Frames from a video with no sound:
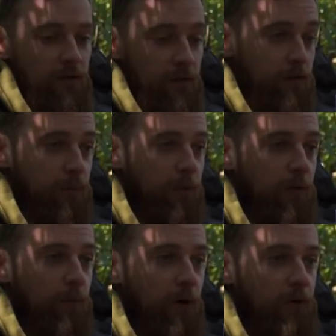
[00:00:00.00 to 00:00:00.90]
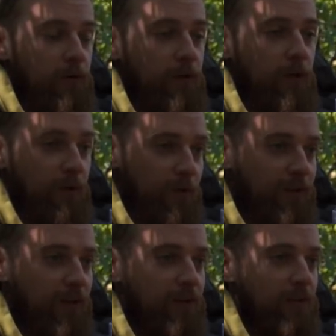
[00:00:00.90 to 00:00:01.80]
I use Premiere Pro, but
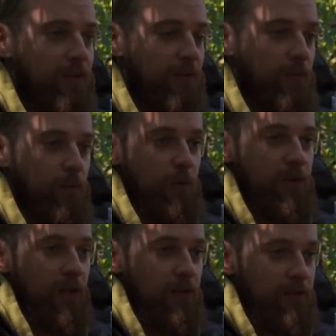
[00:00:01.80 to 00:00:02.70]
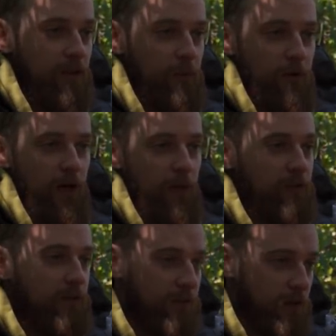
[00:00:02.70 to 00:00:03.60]
again, you can probably get cheaper apps,
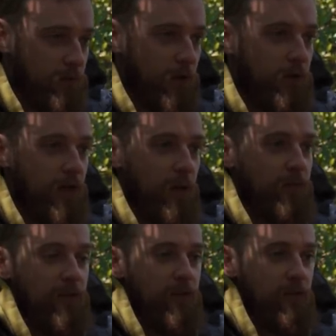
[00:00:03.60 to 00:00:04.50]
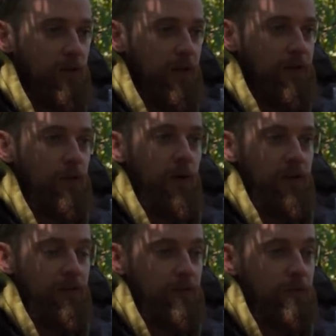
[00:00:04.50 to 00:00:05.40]
you can get phone apps, so you can create little
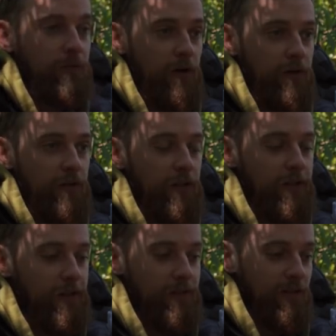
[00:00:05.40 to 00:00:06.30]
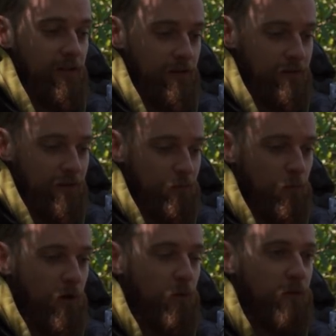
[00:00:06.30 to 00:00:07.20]
edits on your phone. So
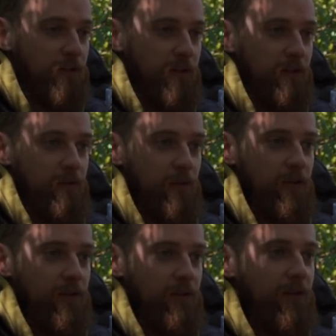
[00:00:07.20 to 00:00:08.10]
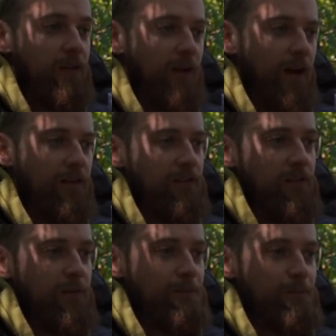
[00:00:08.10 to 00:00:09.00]
well worth looking into it and
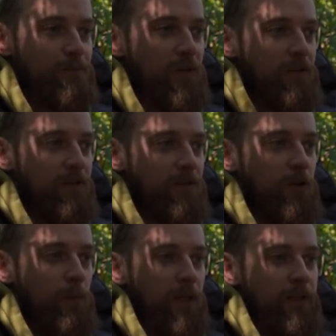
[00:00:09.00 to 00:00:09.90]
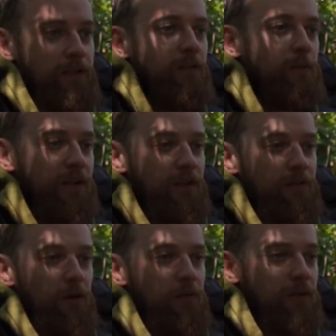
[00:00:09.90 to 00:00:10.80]
actually completing a
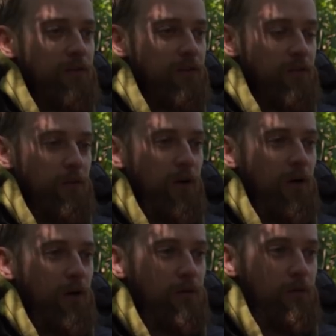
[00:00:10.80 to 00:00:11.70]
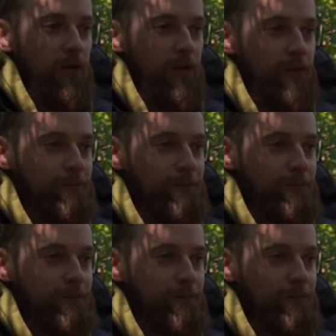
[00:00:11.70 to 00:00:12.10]
piece rather than just doing half of it.